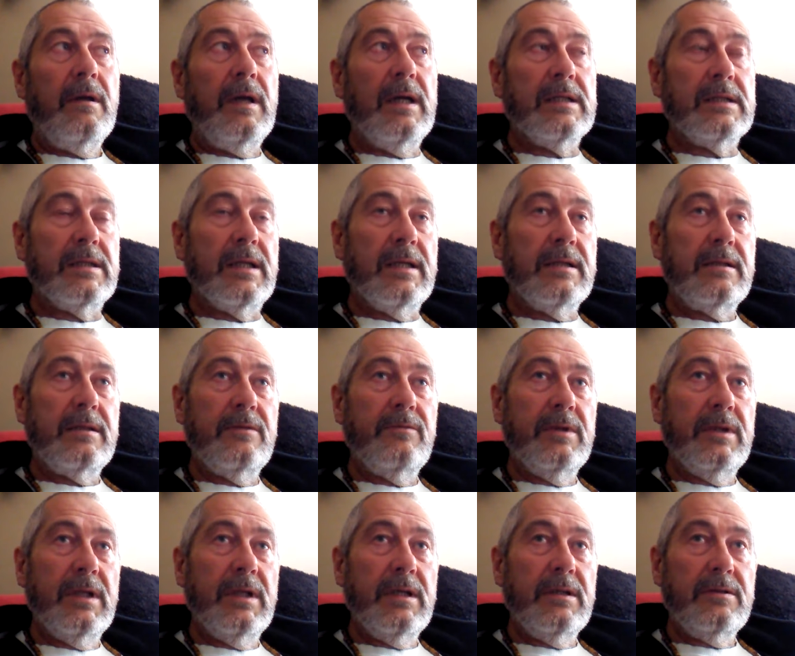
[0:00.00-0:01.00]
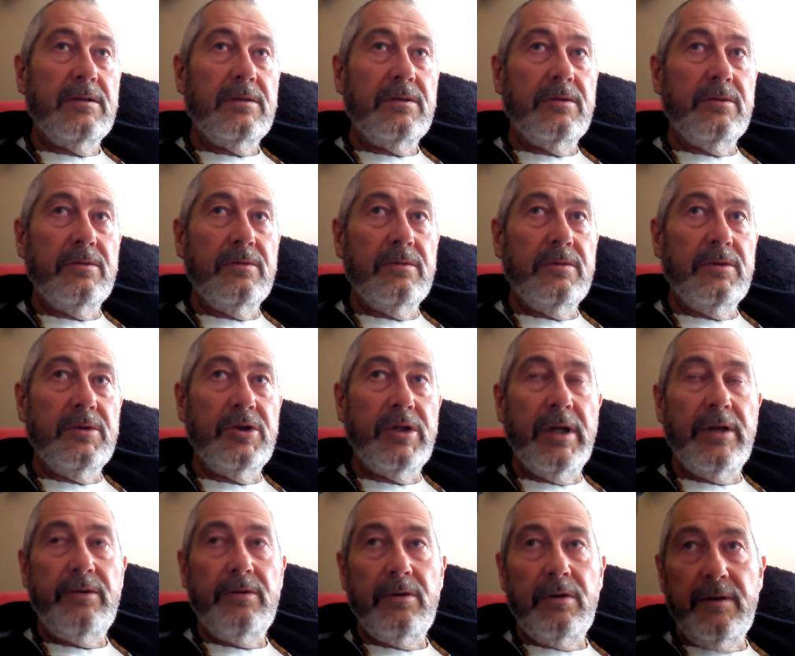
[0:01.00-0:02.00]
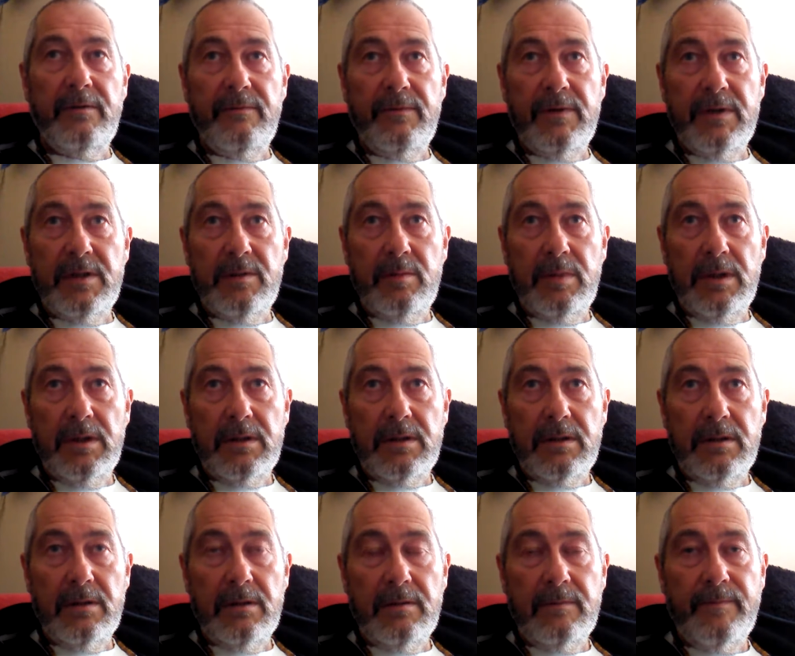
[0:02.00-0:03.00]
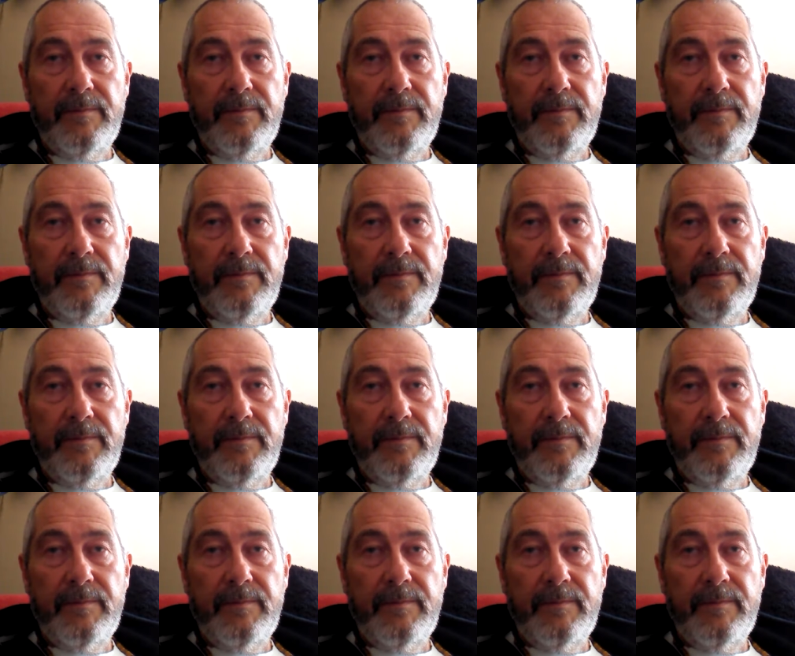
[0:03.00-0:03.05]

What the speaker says: as that relates to general invisibility,